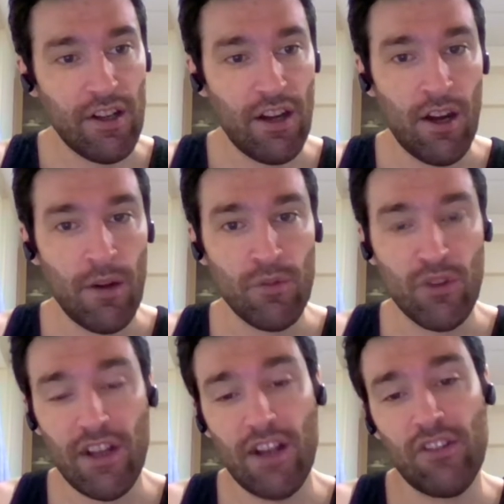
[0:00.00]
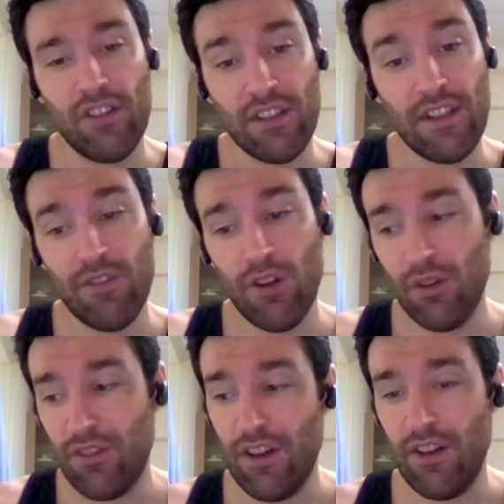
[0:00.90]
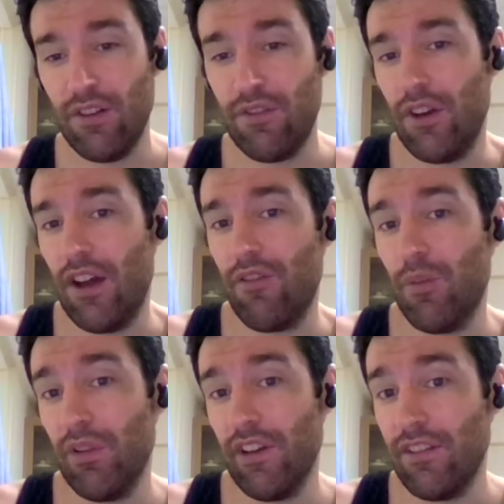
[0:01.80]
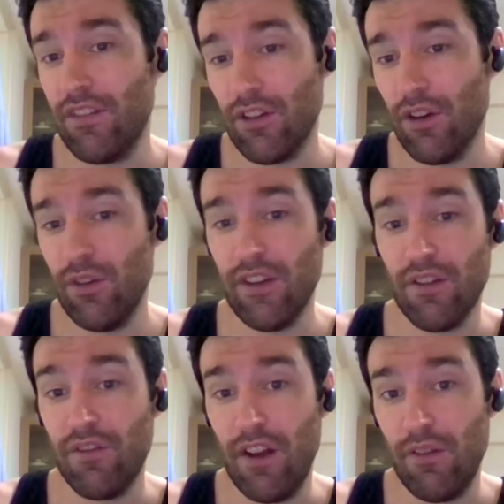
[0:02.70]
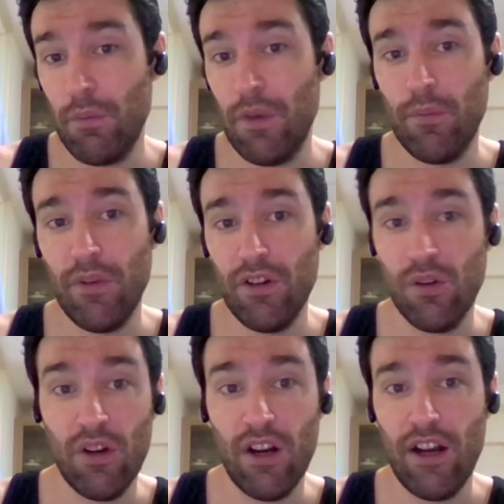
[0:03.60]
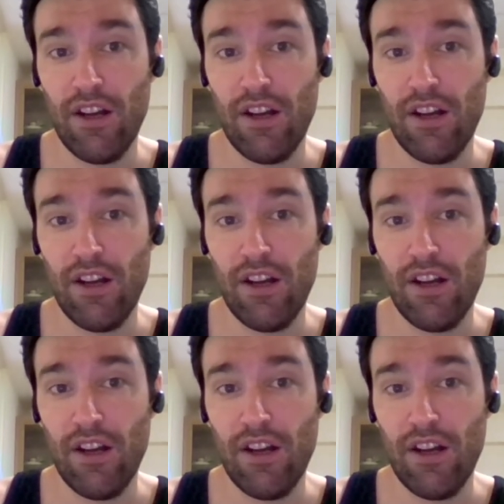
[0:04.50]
You can actually leave the hotel if you have a place to go, like a family member or